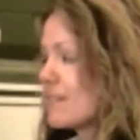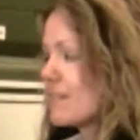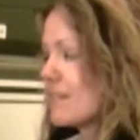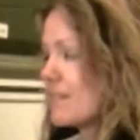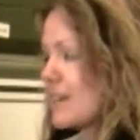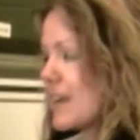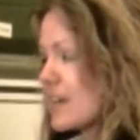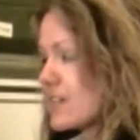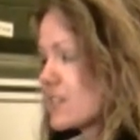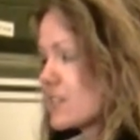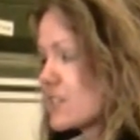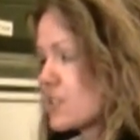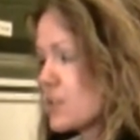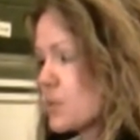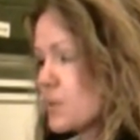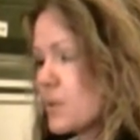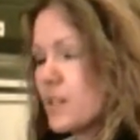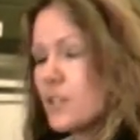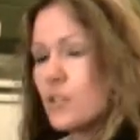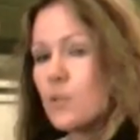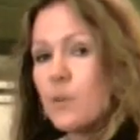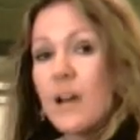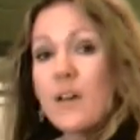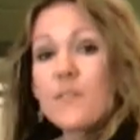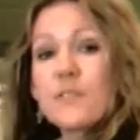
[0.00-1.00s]
Next to
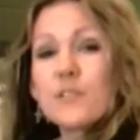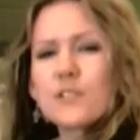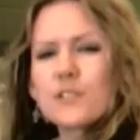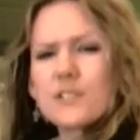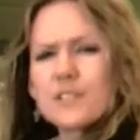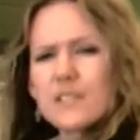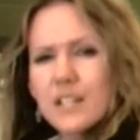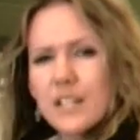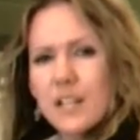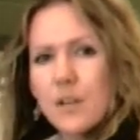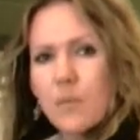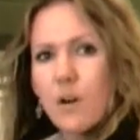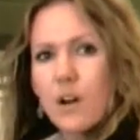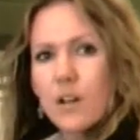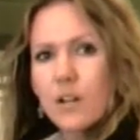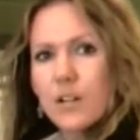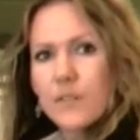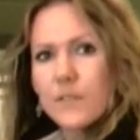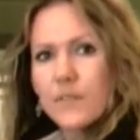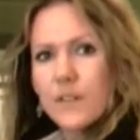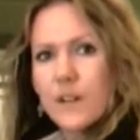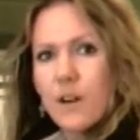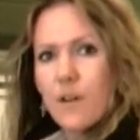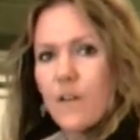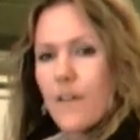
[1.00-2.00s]
it you have your city
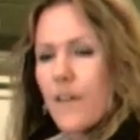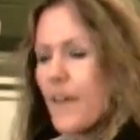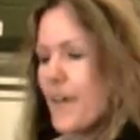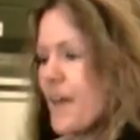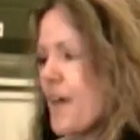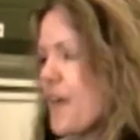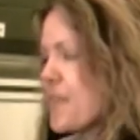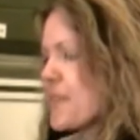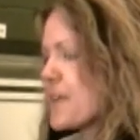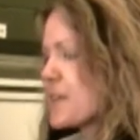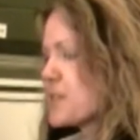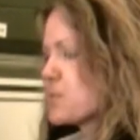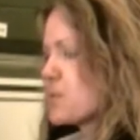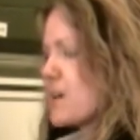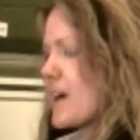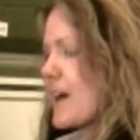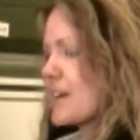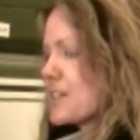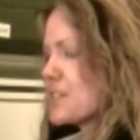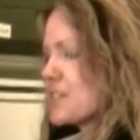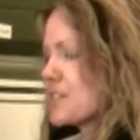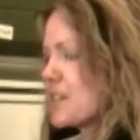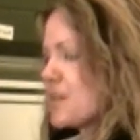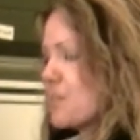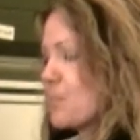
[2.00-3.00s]
water fill. This will
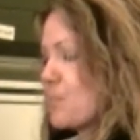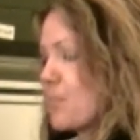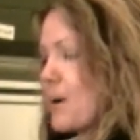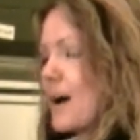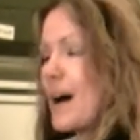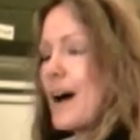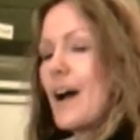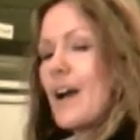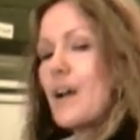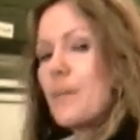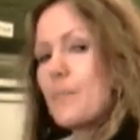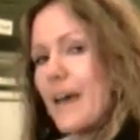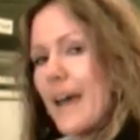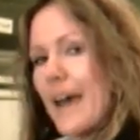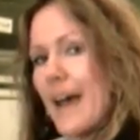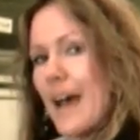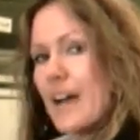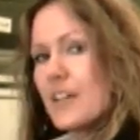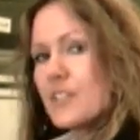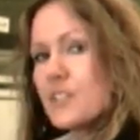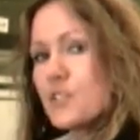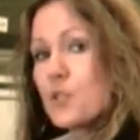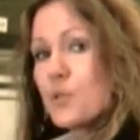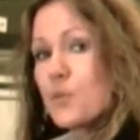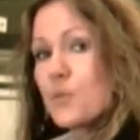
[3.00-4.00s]
actually
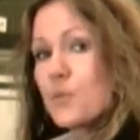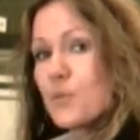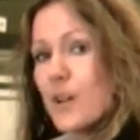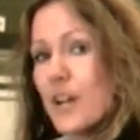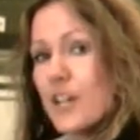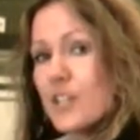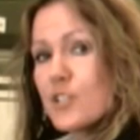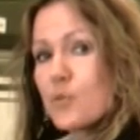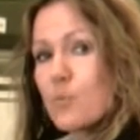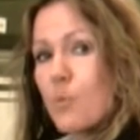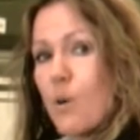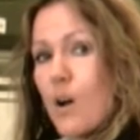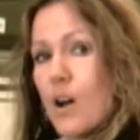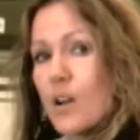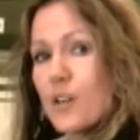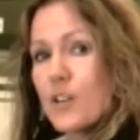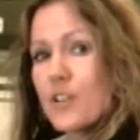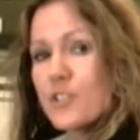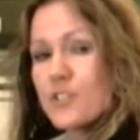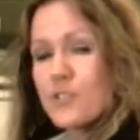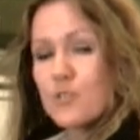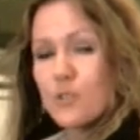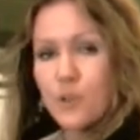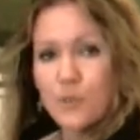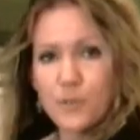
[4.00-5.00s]
bypass your fresh
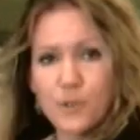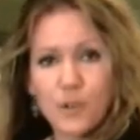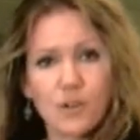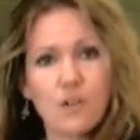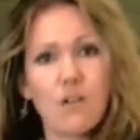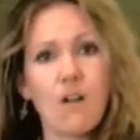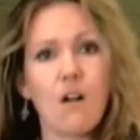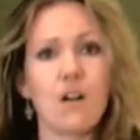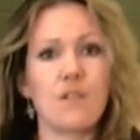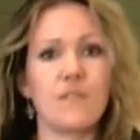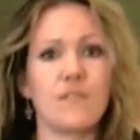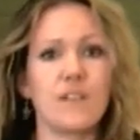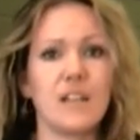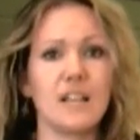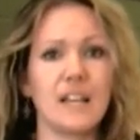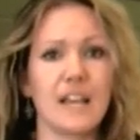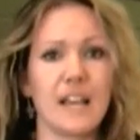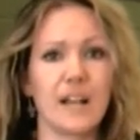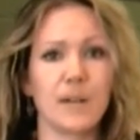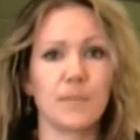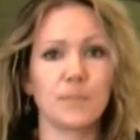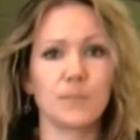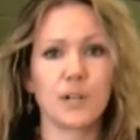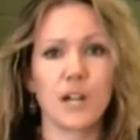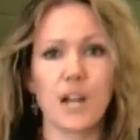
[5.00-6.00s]
water, so if you're at an RV
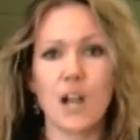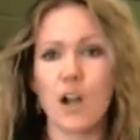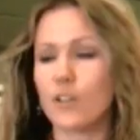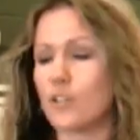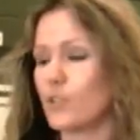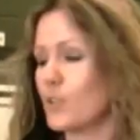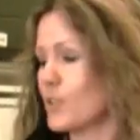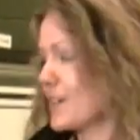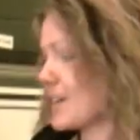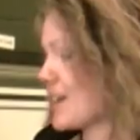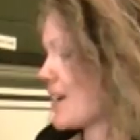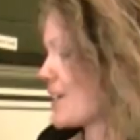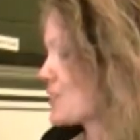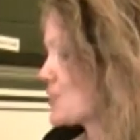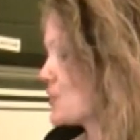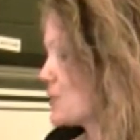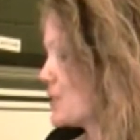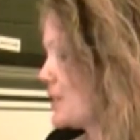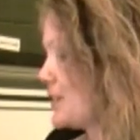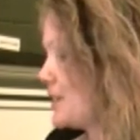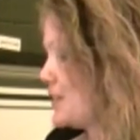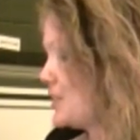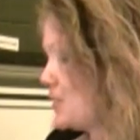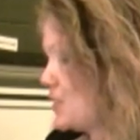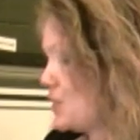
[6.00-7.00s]
campground you can
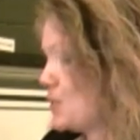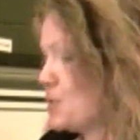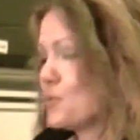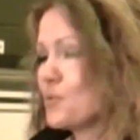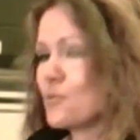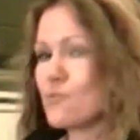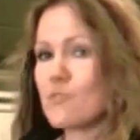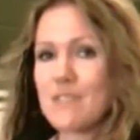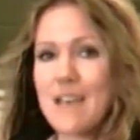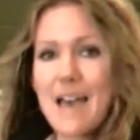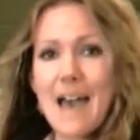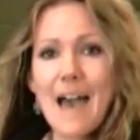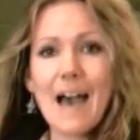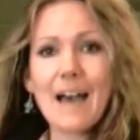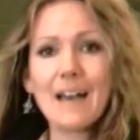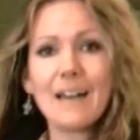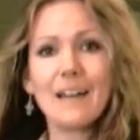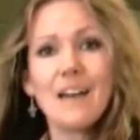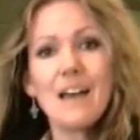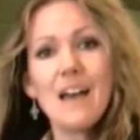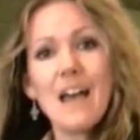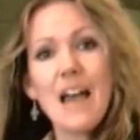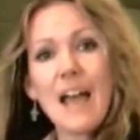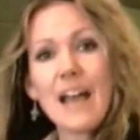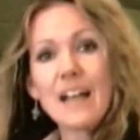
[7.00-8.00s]
actually use
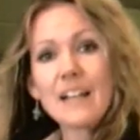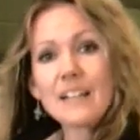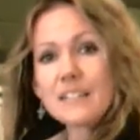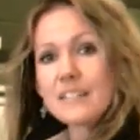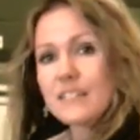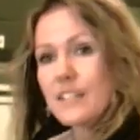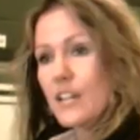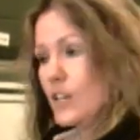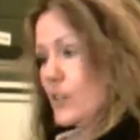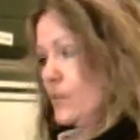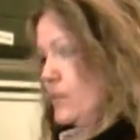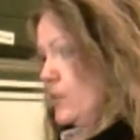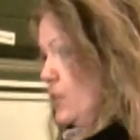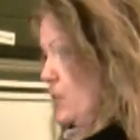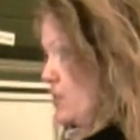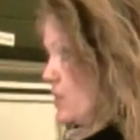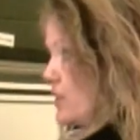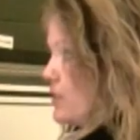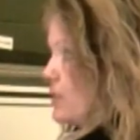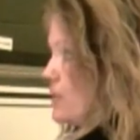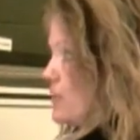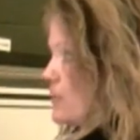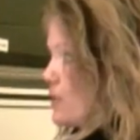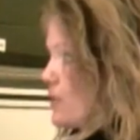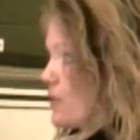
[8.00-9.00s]
that instead of
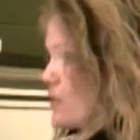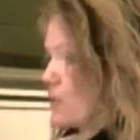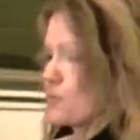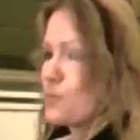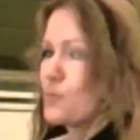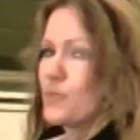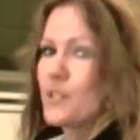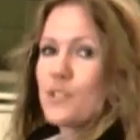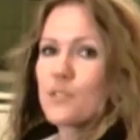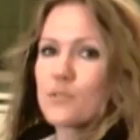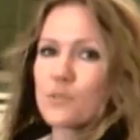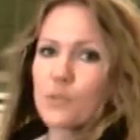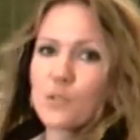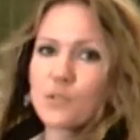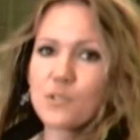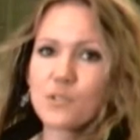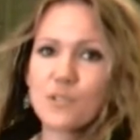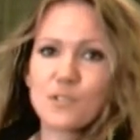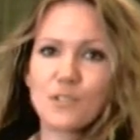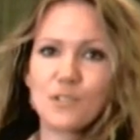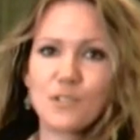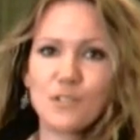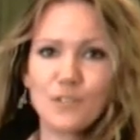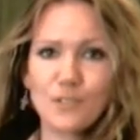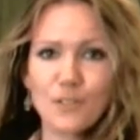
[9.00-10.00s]
using your own
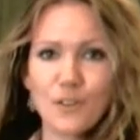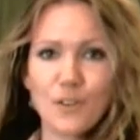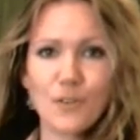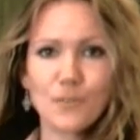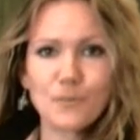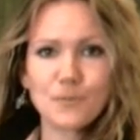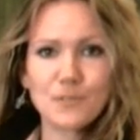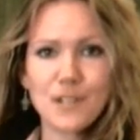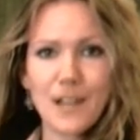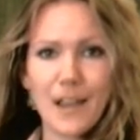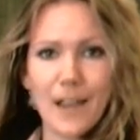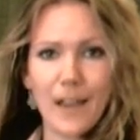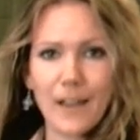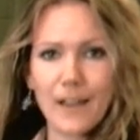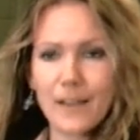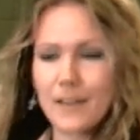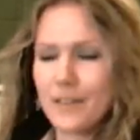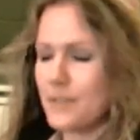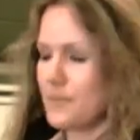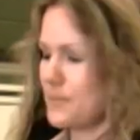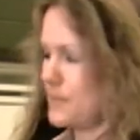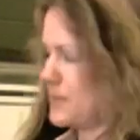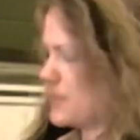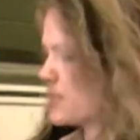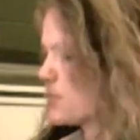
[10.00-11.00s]
resources in your own tank.